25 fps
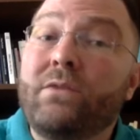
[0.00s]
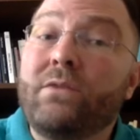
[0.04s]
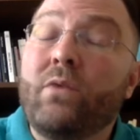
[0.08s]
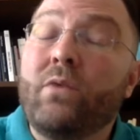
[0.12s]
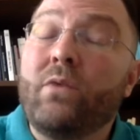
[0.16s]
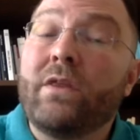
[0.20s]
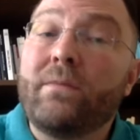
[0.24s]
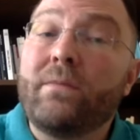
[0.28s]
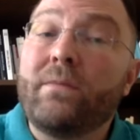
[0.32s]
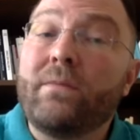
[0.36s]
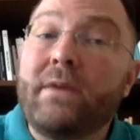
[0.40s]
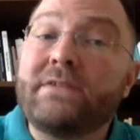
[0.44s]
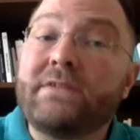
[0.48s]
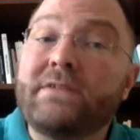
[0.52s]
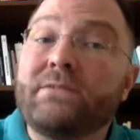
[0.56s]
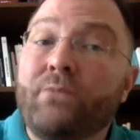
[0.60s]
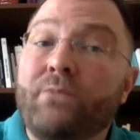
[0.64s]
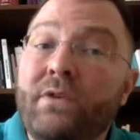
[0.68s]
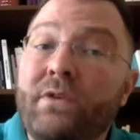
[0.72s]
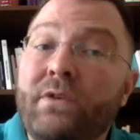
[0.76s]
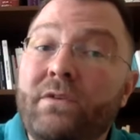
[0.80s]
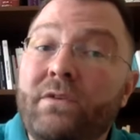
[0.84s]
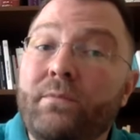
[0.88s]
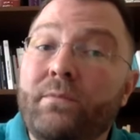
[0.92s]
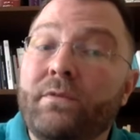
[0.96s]
one of the basic
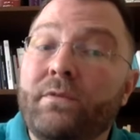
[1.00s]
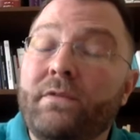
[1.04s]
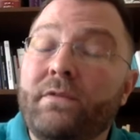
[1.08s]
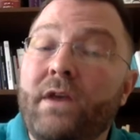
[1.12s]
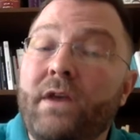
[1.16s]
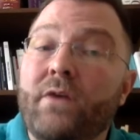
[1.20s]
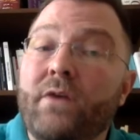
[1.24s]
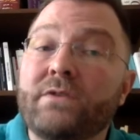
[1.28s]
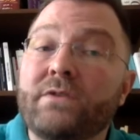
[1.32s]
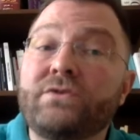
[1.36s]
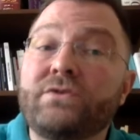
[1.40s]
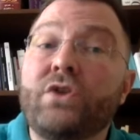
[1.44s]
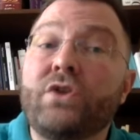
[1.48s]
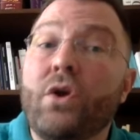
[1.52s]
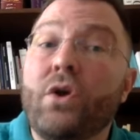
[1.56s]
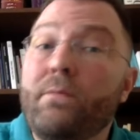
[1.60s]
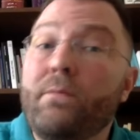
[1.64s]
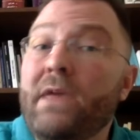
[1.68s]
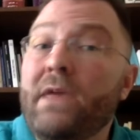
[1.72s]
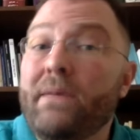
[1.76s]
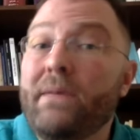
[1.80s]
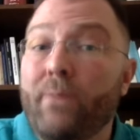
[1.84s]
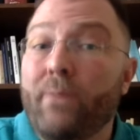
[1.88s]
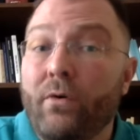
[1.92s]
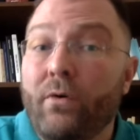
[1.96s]
principles there is no
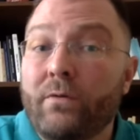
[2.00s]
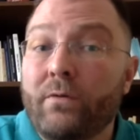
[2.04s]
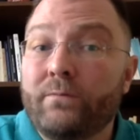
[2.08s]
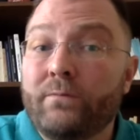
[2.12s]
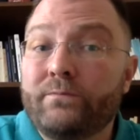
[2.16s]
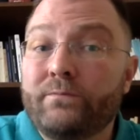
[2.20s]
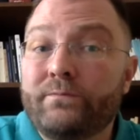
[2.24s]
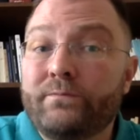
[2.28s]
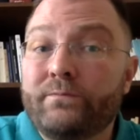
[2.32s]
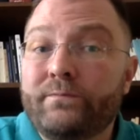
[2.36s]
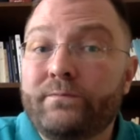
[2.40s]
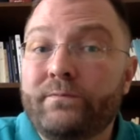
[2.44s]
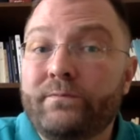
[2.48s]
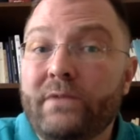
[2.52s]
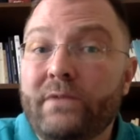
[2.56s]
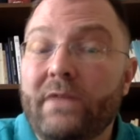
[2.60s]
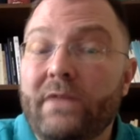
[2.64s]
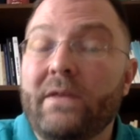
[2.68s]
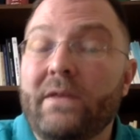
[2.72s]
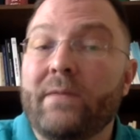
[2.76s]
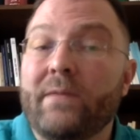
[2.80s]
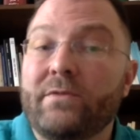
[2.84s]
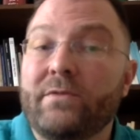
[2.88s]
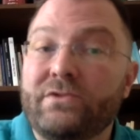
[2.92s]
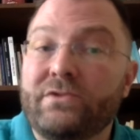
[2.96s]
people in
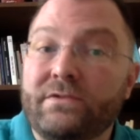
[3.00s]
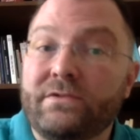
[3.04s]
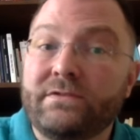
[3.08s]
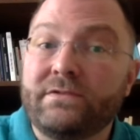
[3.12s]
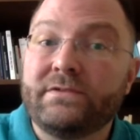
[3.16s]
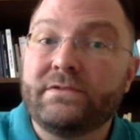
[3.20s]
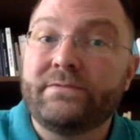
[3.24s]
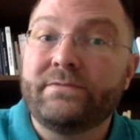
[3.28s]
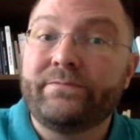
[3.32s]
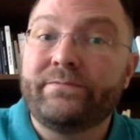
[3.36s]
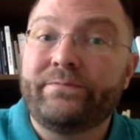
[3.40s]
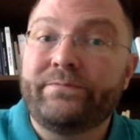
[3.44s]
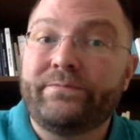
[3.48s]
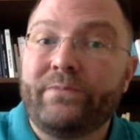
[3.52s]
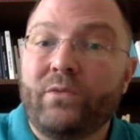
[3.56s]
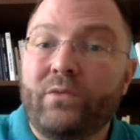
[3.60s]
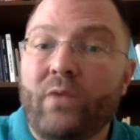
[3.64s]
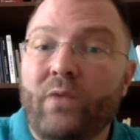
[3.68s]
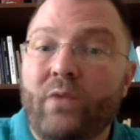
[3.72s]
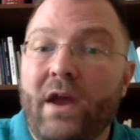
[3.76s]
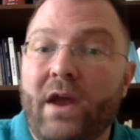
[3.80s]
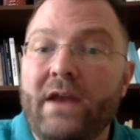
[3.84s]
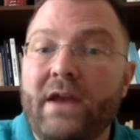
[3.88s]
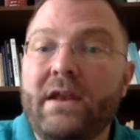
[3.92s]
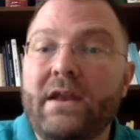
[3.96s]
the images,
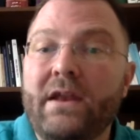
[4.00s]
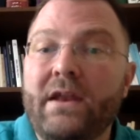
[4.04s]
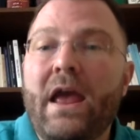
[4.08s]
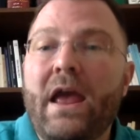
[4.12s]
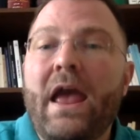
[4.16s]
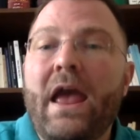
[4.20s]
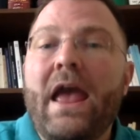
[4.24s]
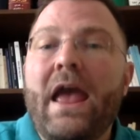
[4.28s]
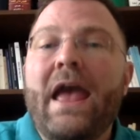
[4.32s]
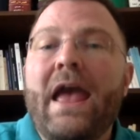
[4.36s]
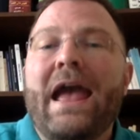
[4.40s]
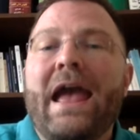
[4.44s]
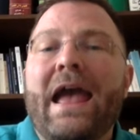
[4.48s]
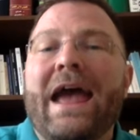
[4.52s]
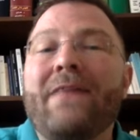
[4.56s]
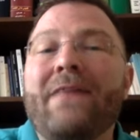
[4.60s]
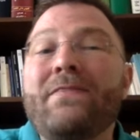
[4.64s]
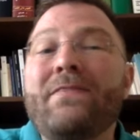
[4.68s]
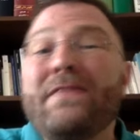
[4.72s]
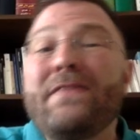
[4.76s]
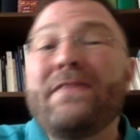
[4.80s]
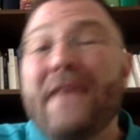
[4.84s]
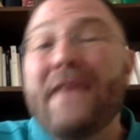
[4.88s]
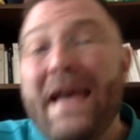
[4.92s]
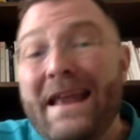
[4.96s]
right?
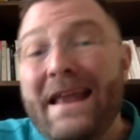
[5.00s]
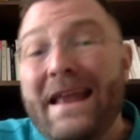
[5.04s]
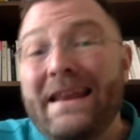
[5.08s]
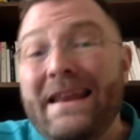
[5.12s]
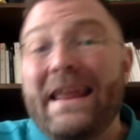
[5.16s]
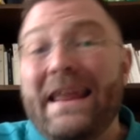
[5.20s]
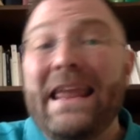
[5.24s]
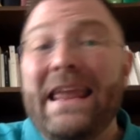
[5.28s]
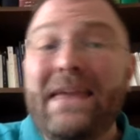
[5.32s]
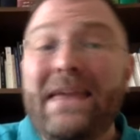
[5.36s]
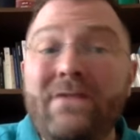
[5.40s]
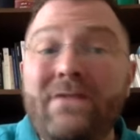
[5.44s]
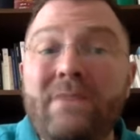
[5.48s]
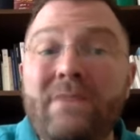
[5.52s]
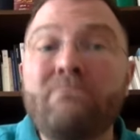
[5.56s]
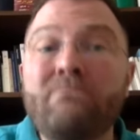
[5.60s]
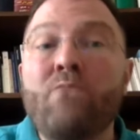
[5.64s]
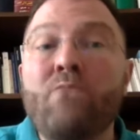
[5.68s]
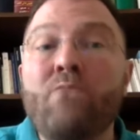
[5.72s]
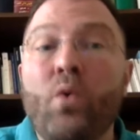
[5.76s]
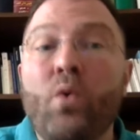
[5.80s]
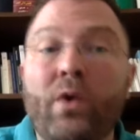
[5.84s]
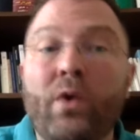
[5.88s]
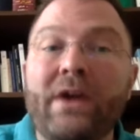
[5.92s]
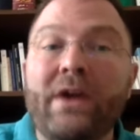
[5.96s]
And then, even
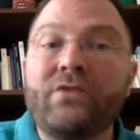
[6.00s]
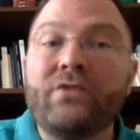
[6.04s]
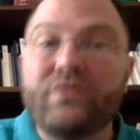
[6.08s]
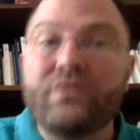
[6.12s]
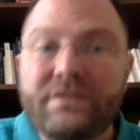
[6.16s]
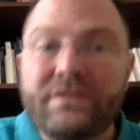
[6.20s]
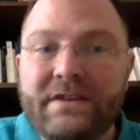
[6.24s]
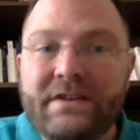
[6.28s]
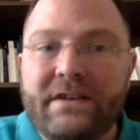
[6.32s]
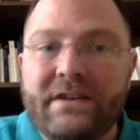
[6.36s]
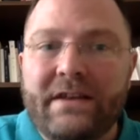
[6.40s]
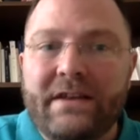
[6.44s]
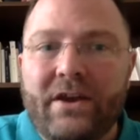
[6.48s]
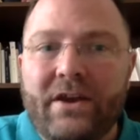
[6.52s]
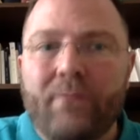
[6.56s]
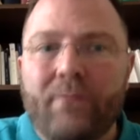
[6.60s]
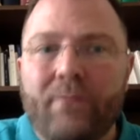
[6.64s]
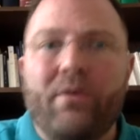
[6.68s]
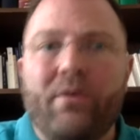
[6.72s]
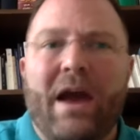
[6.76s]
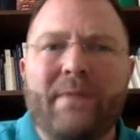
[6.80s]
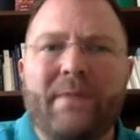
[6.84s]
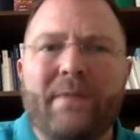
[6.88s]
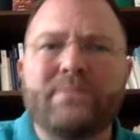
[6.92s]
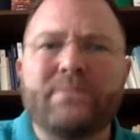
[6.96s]
more interestingly, or
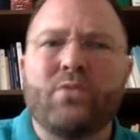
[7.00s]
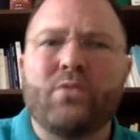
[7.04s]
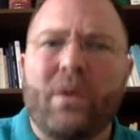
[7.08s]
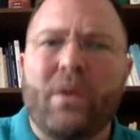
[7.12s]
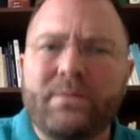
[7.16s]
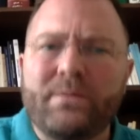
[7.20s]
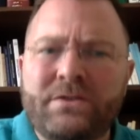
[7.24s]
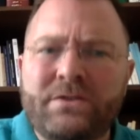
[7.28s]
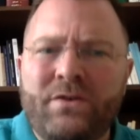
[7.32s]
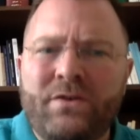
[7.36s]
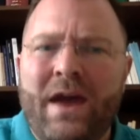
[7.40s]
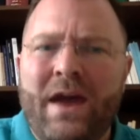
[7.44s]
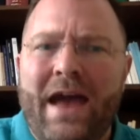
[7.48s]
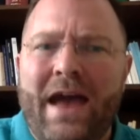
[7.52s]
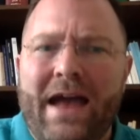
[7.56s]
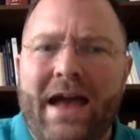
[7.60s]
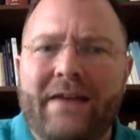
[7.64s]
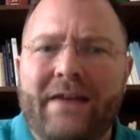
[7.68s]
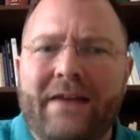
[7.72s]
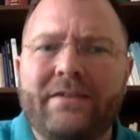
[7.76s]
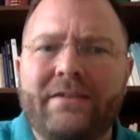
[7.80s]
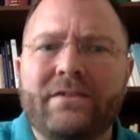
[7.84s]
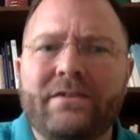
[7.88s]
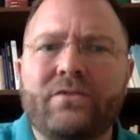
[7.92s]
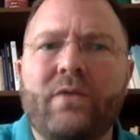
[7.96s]
perhaps more
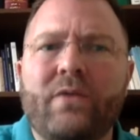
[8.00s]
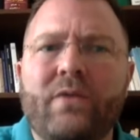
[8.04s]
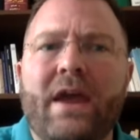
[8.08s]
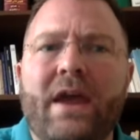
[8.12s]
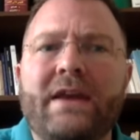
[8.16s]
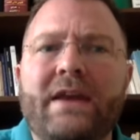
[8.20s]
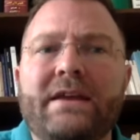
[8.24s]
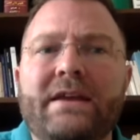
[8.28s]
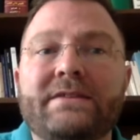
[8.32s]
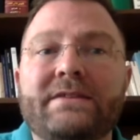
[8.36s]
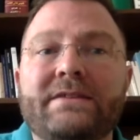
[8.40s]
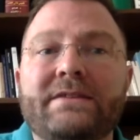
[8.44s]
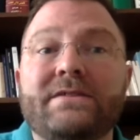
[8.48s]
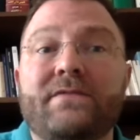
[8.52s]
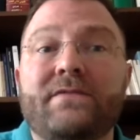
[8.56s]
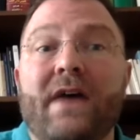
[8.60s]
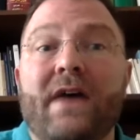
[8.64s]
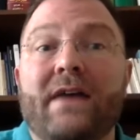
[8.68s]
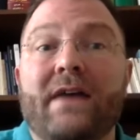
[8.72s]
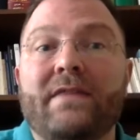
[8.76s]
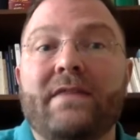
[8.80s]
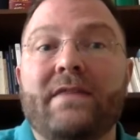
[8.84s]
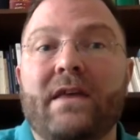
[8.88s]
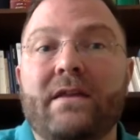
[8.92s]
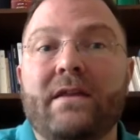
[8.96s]
abstract, right, is the
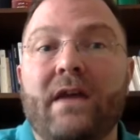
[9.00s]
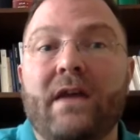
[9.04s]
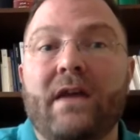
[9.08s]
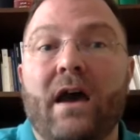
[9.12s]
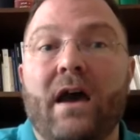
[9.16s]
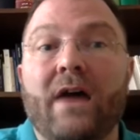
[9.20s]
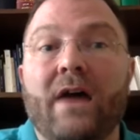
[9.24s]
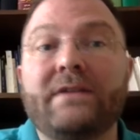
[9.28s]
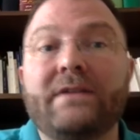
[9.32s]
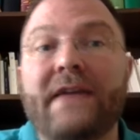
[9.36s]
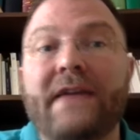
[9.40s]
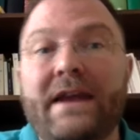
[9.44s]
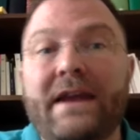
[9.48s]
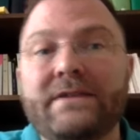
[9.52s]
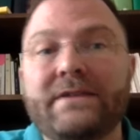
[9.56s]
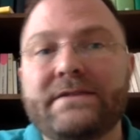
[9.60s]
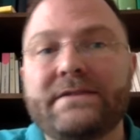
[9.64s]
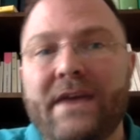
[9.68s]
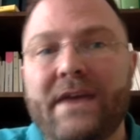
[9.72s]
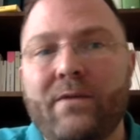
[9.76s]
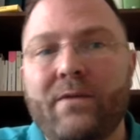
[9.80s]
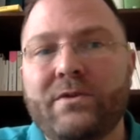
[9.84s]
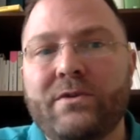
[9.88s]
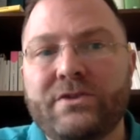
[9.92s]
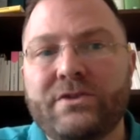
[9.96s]
fact that a data
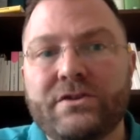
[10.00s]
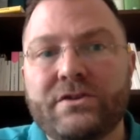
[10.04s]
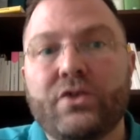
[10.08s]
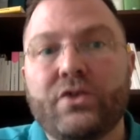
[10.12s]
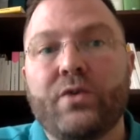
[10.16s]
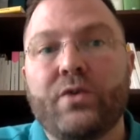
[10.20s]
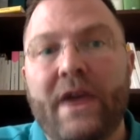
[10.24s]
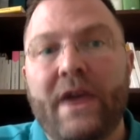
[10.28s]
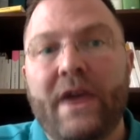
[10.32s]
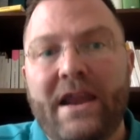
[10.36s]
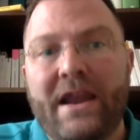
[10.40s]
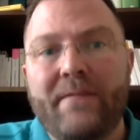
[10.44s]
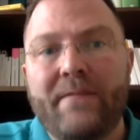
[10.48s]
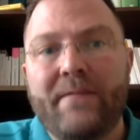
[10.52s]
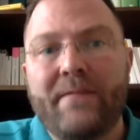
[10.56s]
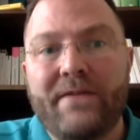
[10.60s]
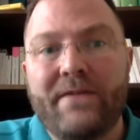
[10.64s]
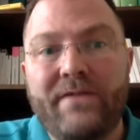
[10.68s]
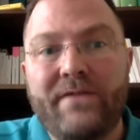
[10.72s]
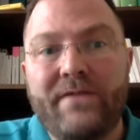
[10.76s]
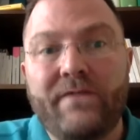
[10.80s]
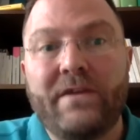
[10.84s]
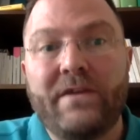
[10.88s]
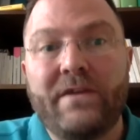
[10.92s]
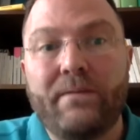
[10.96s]
set which is created by
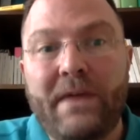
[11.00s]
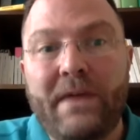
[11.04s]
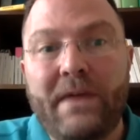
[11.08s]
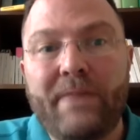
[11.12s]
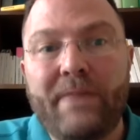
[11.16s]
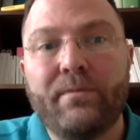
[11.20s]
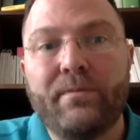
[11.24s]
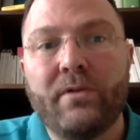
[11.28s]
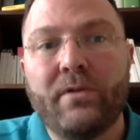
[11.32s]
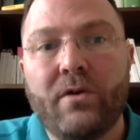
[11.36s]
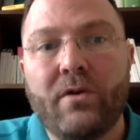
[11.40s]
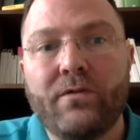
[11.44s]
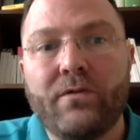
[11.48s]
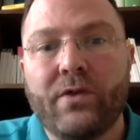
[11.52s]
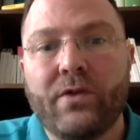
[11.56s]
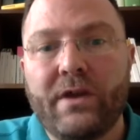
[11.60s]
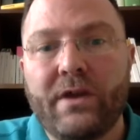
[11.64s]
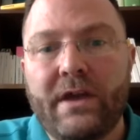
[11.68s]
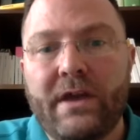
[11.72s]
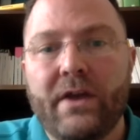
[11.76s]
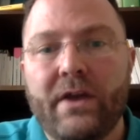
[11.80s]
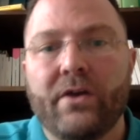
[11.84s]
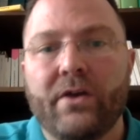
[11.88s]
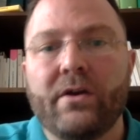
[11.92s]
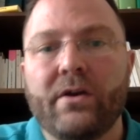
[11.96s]
50 people over a
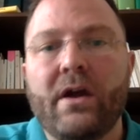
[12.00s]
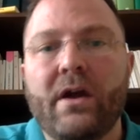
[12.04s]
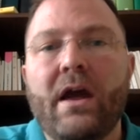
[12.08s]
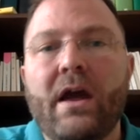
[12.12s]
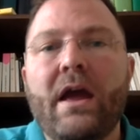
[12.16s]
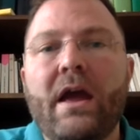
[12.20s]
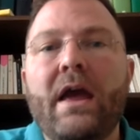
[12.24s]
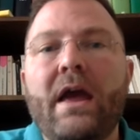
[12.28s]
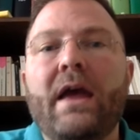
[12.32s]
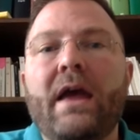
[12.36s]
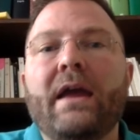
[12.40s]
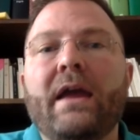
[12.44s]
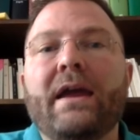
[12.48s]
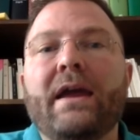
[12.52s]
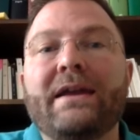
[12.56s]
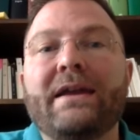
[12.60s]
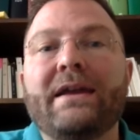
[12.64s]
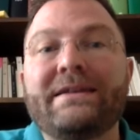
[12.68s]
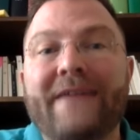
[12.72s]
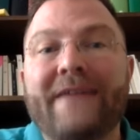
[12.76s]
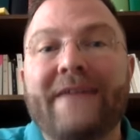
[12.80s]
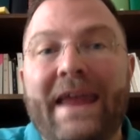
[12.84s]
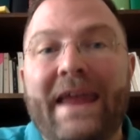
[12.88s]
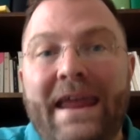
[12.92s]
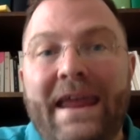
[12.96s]
year
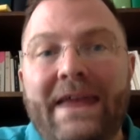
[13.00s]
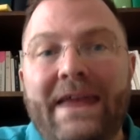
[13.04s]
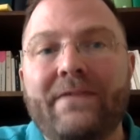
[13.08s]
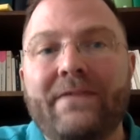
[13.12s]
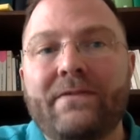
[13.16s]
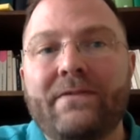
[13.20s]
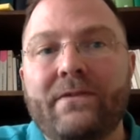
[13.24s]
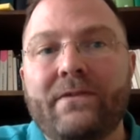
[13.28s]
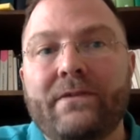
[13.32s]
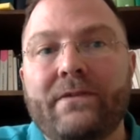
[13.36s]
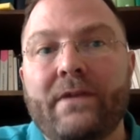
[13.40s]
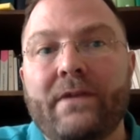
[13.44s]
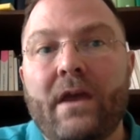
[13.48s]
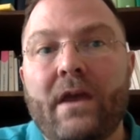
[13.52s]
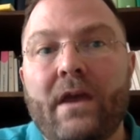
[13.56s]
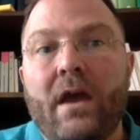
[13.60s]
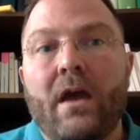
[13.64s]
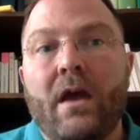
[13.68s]
contains